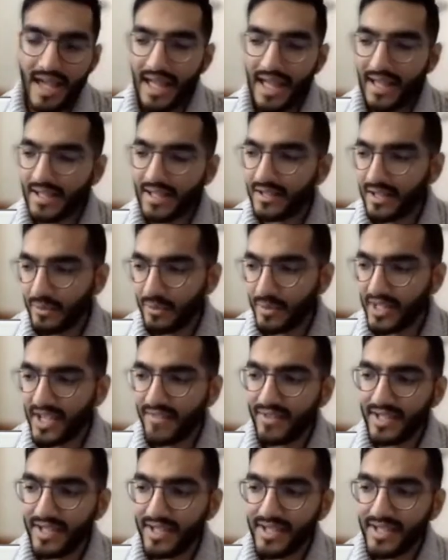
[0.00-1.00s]
And we
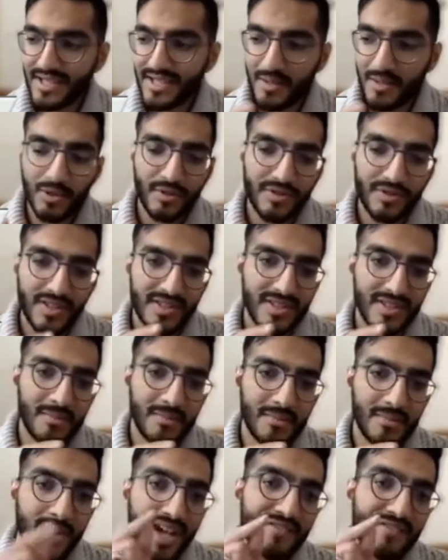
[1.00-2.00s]
gave an example of it.
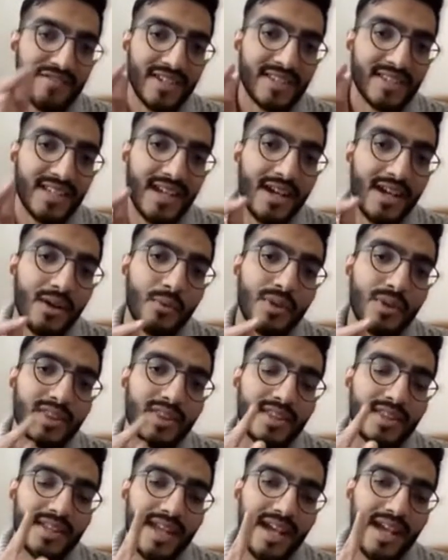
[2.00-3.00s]
There's a ba fatha
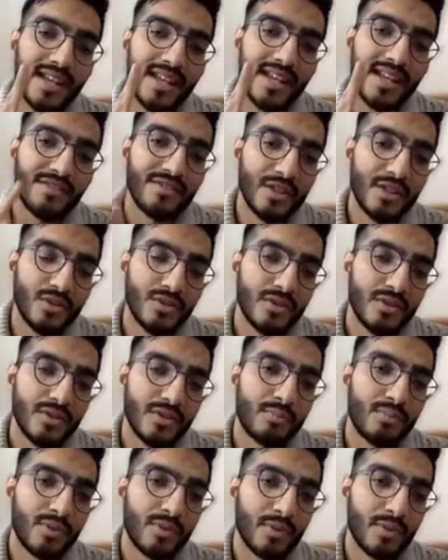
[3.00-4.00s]
with an alif, then you
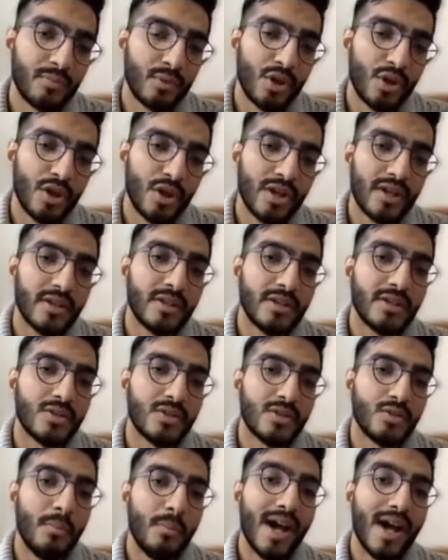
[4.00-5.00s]
prolong it
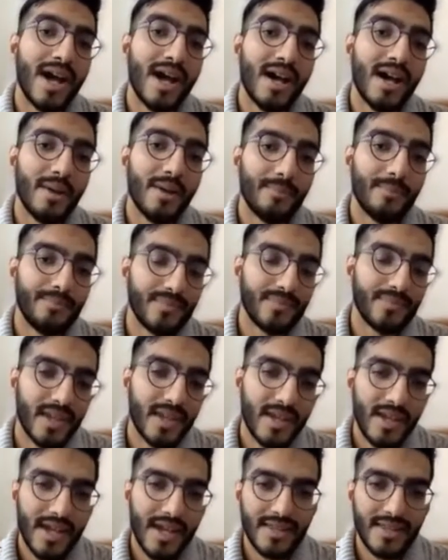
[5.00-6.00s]
into ba.
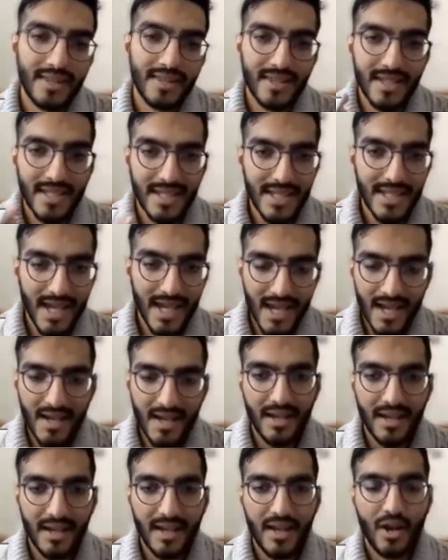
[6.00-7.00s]
And then the
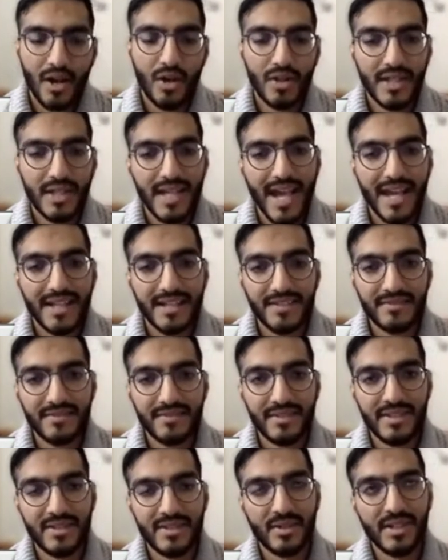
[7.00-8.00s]
ya
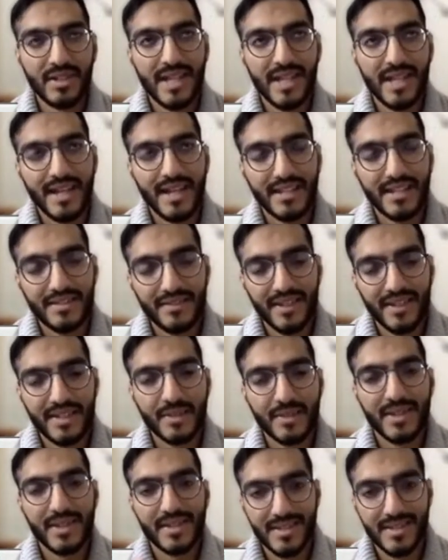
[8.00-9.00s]
is only
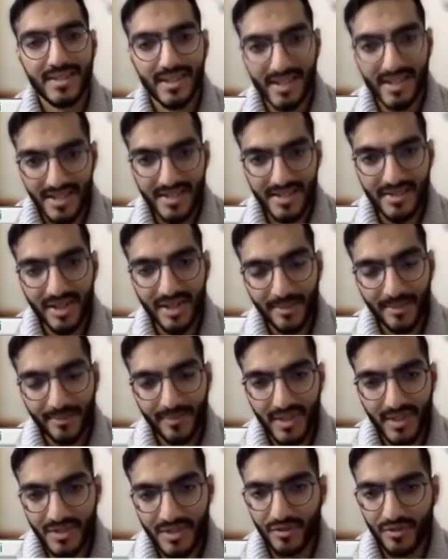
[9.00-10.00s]
activated when there's a
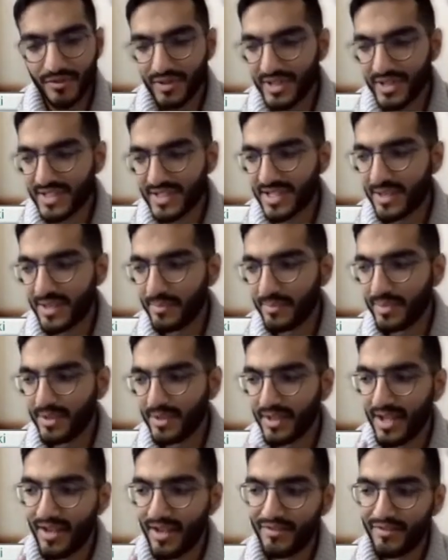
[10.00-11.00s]
kasra. So for
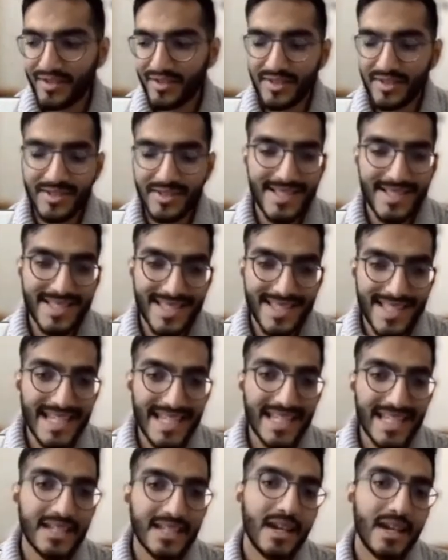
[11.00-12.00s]
example, after a
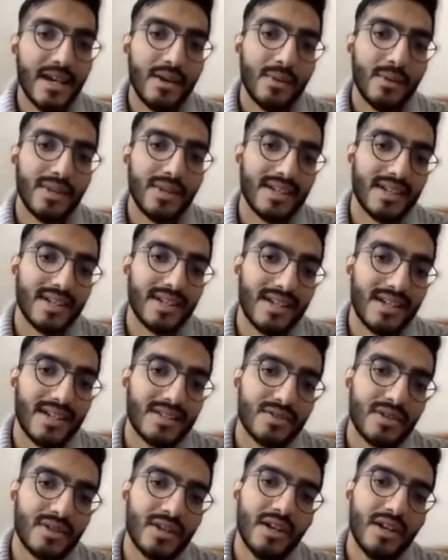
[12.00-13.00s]
sin with a
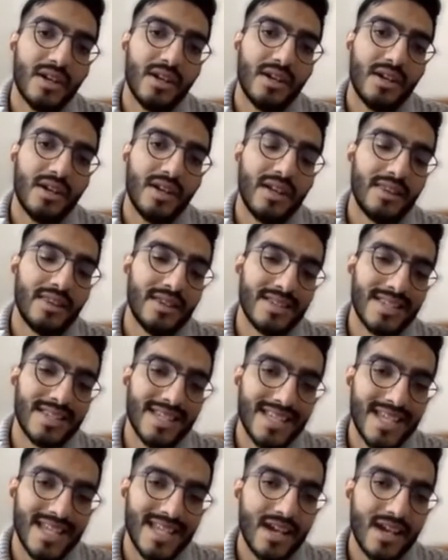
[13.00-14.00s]
kasra,
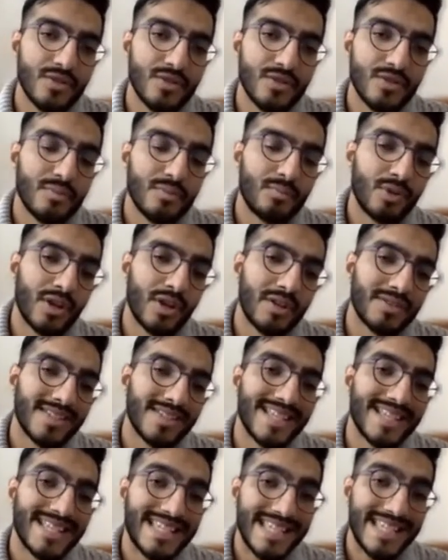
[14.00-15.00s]
there's a ya, you
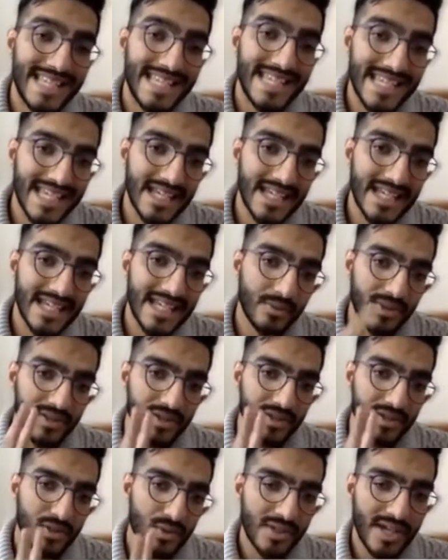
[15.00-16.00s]
pronounce it as si
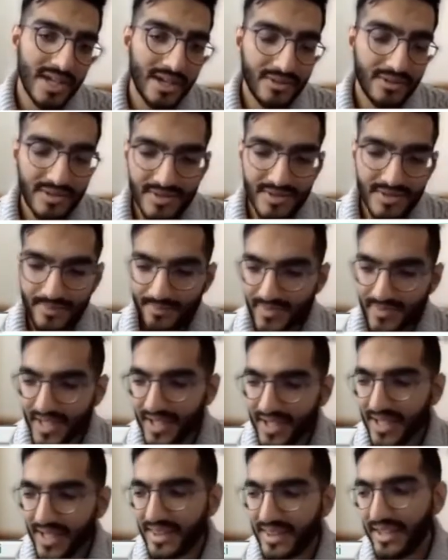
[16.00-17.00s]
with a two count.
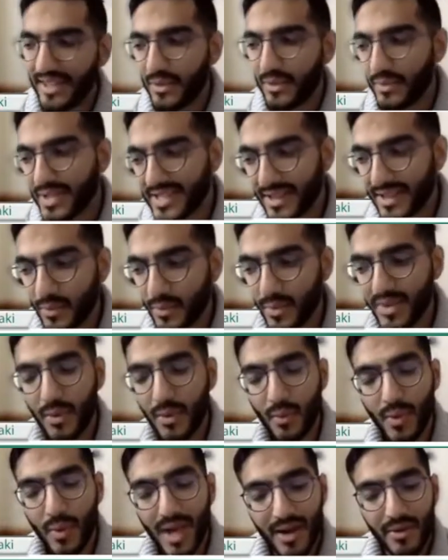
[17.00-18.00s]
And then we said
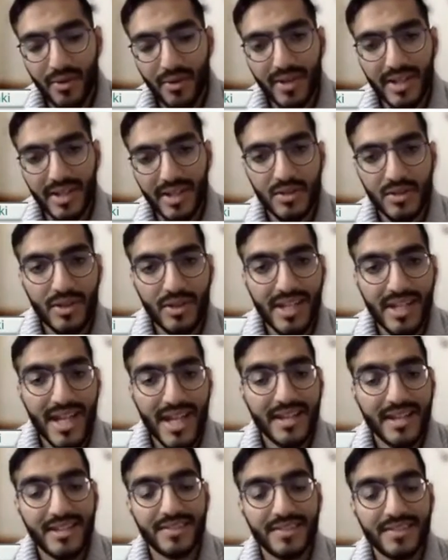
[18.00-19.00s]
with the waw, it's
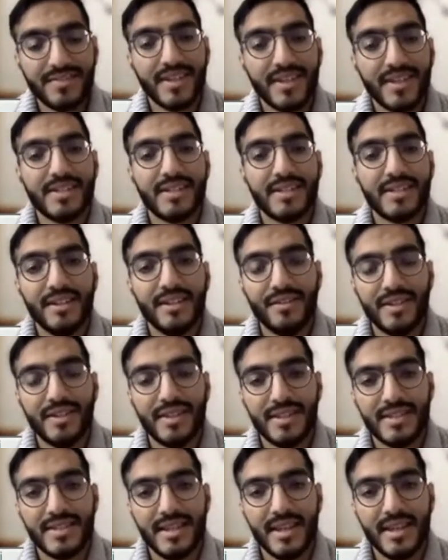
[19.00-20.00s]
only activated
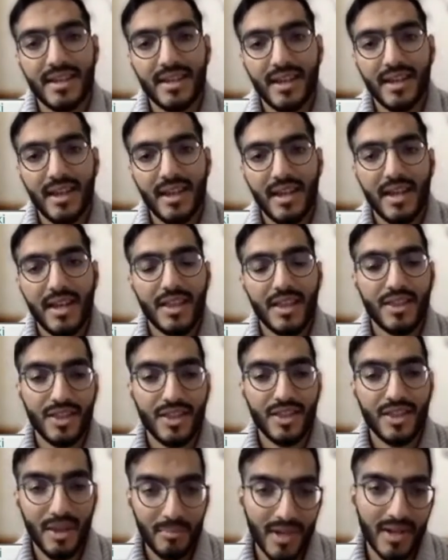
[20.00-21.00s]
if there's a
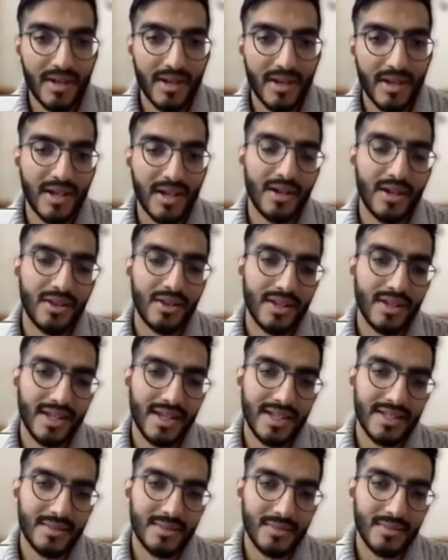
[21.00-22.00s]
dhamma on
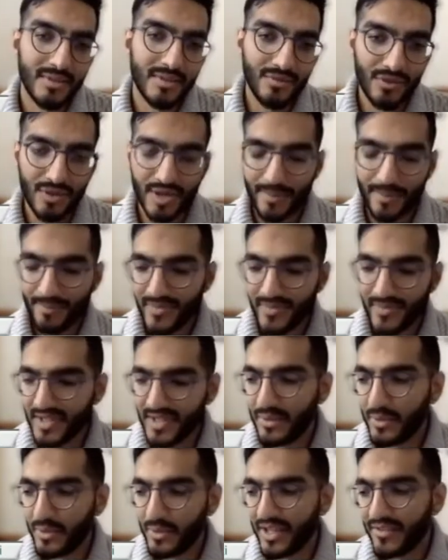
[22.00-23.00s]
the letter before it.
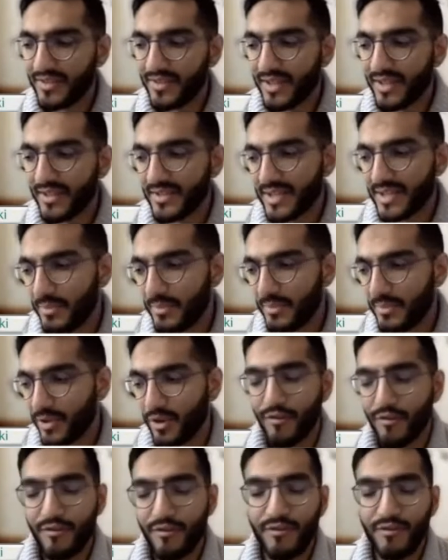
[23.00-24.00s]
And we gave the
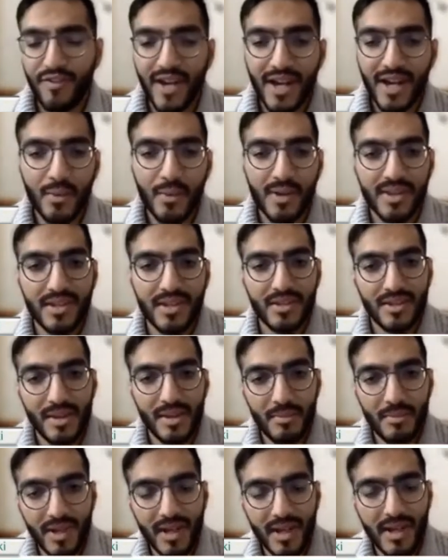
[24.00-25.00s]
example of fa with
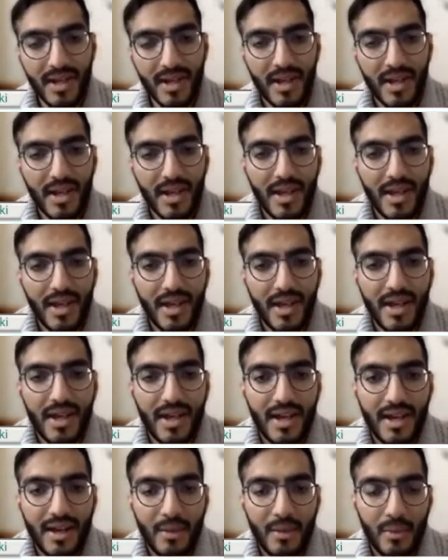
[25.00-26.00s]
a dhamma,
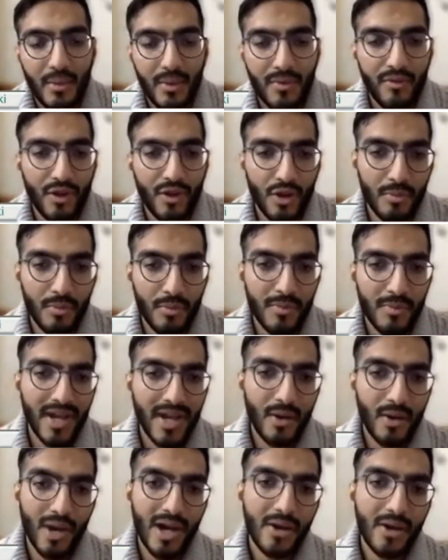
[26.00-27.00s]
followed
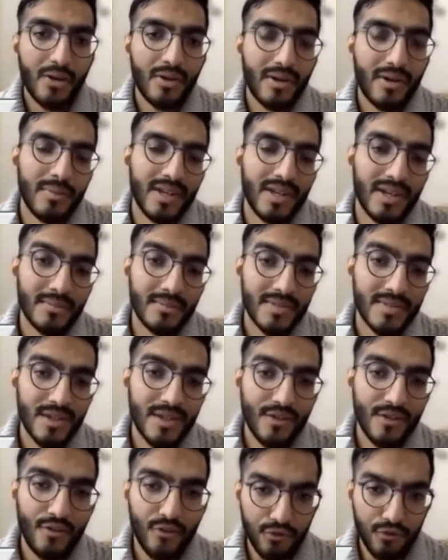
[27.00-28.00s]
by a waw, it
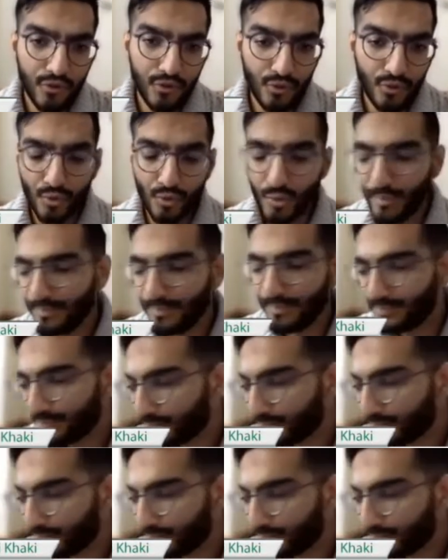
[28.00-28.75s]
becomes fu.